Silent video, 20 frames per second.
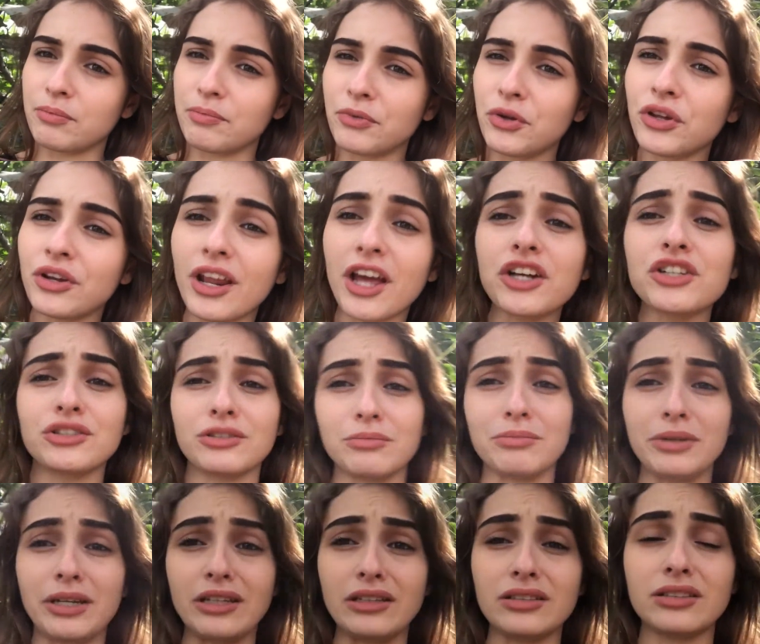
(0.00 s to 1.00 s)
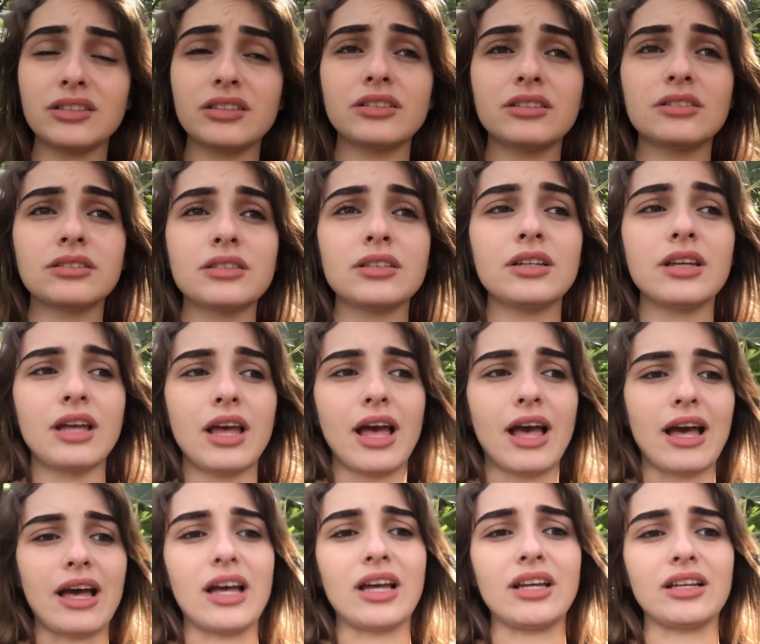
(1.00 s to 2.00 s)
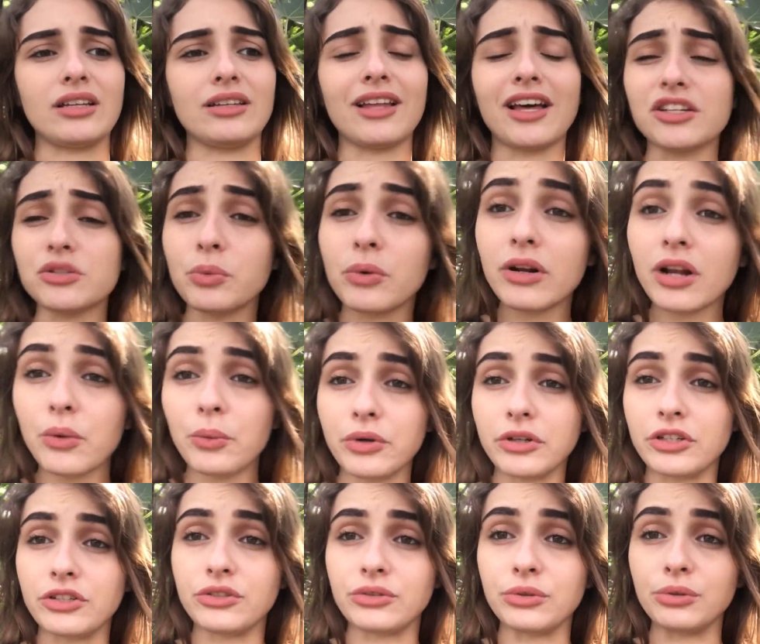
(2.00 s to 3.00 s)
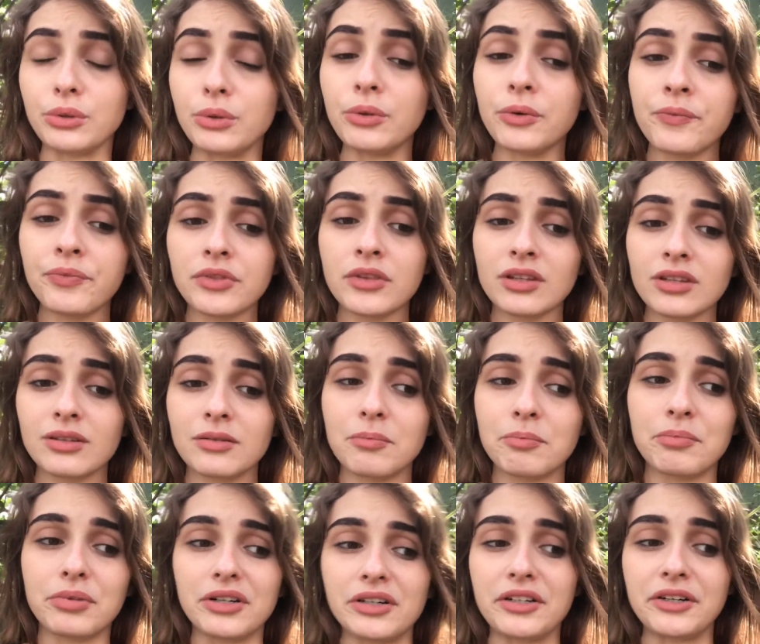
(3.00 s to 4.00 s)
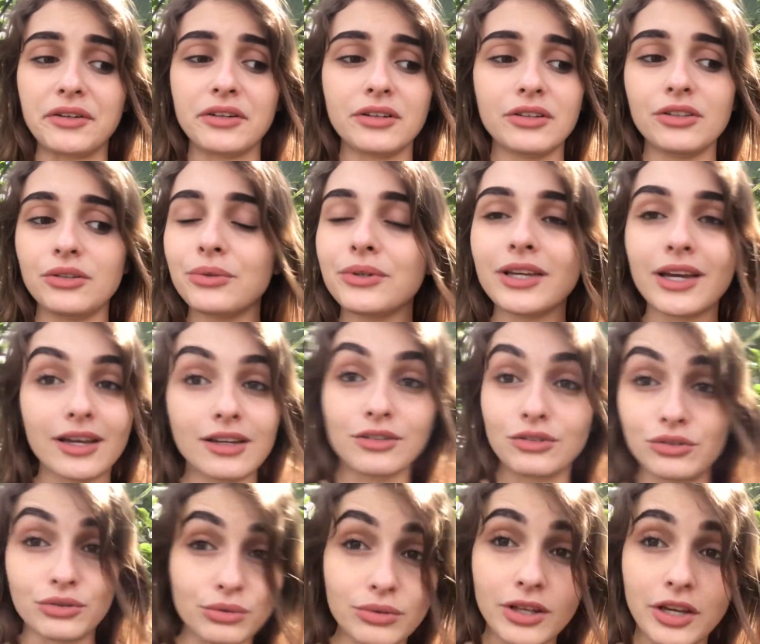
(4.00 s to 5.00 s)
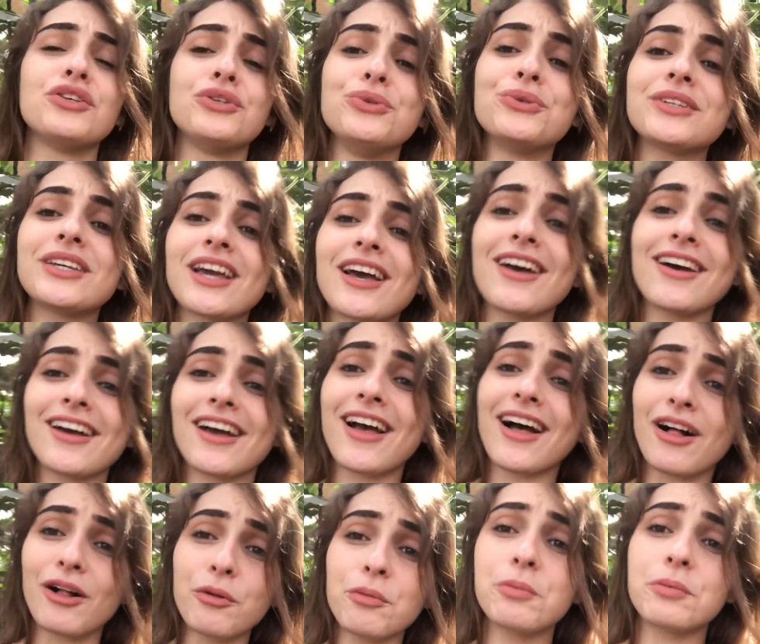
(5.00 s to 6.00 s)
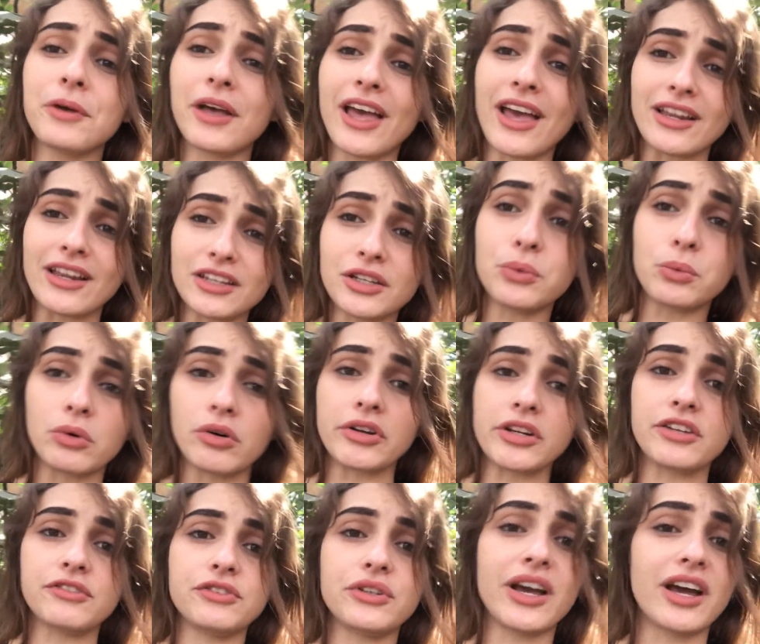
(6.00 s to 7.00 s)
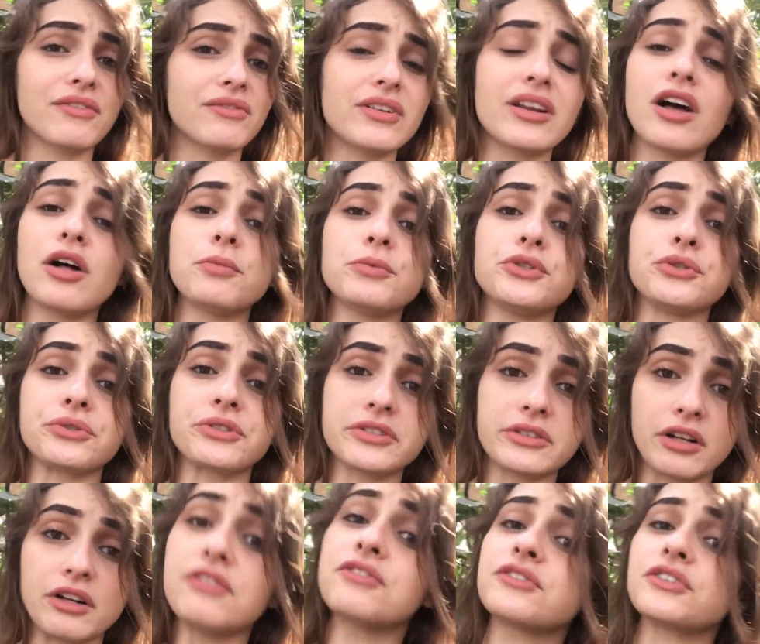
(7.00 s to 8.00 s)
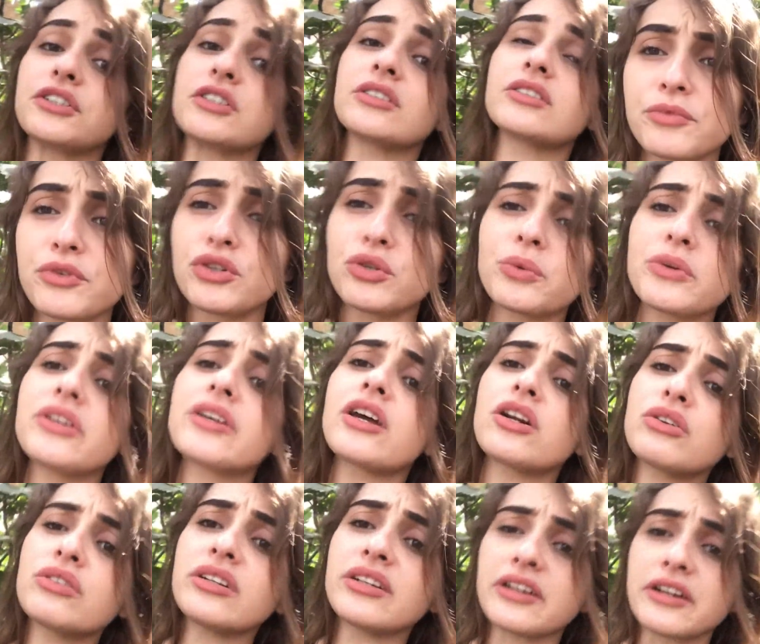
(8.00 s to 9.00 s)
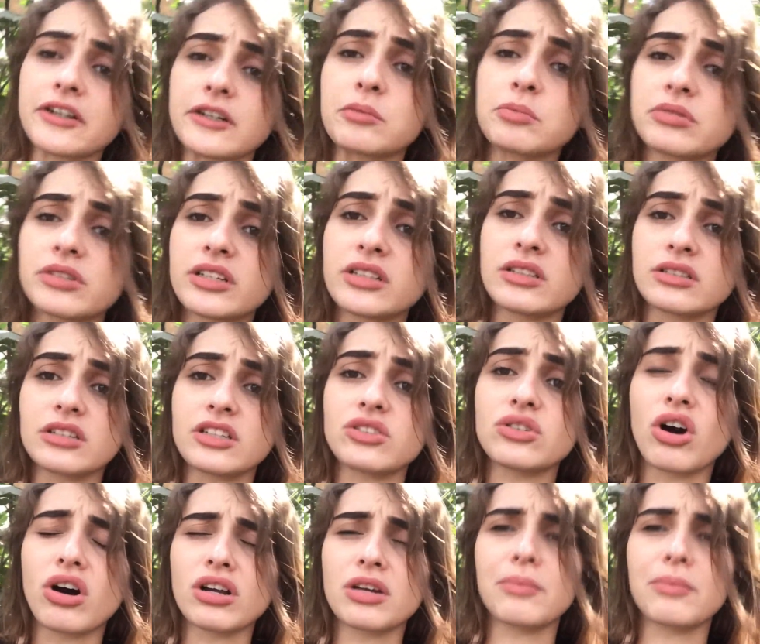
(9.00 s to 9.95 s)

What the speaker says: connection based. And that's what I want to do. But you can't do that. You can't help anyone if you haven't helped yourself first. You know, when you get on an airplane and they talk